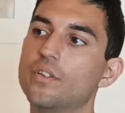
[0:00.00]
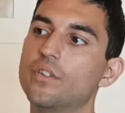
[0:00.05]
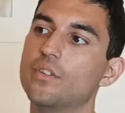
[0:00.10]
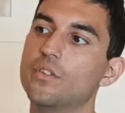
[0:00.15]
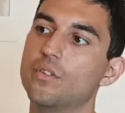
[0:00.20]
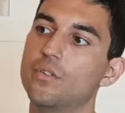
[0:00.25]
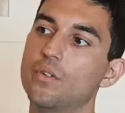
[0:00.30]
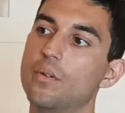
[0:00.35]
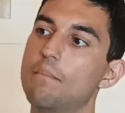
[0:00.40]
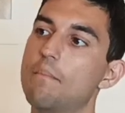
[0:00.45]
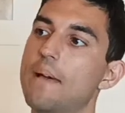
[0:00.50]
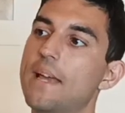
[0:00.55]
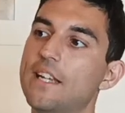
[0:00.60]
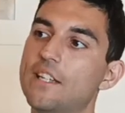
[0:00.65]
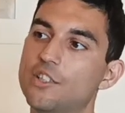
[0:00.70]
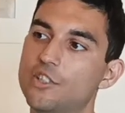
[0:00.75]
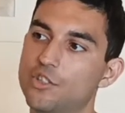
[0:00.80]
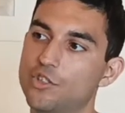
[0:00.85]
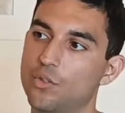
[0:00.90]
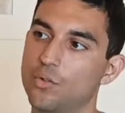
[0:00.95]
to
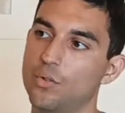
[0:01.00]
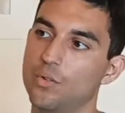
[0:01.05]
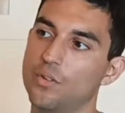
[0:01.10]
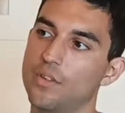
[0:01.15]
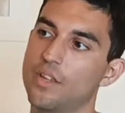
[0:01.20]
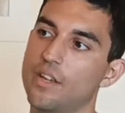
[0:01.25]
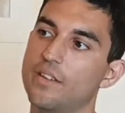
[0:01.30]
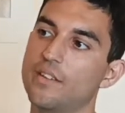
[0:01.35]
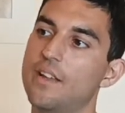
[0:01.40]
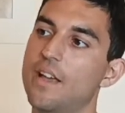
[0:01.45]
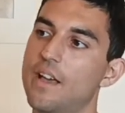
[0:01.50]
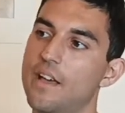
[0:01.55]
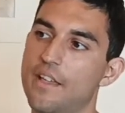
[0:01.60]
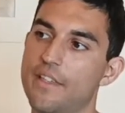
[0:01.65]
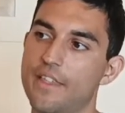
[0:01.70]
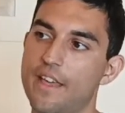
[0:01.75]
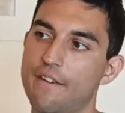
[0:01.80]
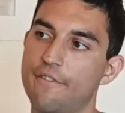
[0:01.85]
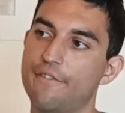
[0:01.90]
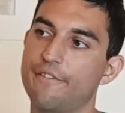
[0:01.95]
make sure that
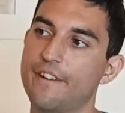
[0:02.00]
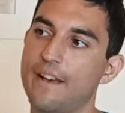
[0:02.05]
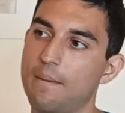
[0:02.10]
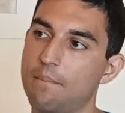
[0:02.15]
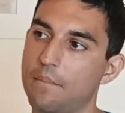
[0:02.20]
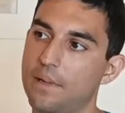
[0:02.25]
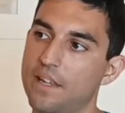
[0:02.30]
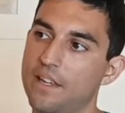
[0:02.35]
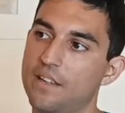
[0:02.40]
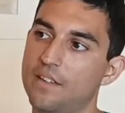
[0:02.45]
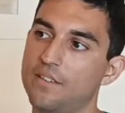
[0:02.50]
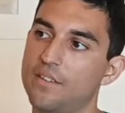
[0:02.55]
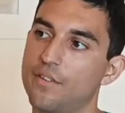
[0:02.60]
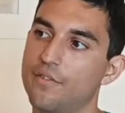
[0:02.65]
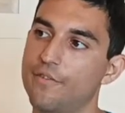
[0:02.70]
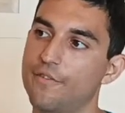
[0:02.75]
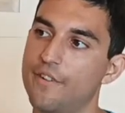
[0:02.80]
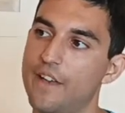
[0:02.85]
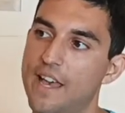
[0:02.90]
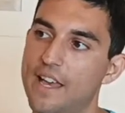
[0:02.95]
their families are
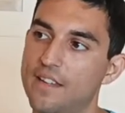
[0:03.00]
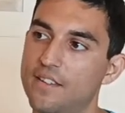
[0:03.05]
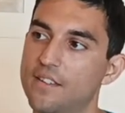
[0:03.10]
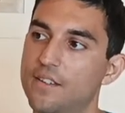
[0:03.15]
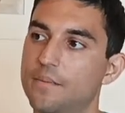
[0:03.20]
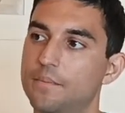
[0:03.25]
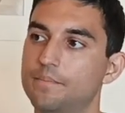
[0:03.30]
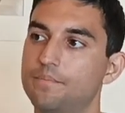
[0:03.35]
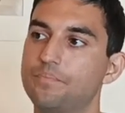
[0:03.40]
fed.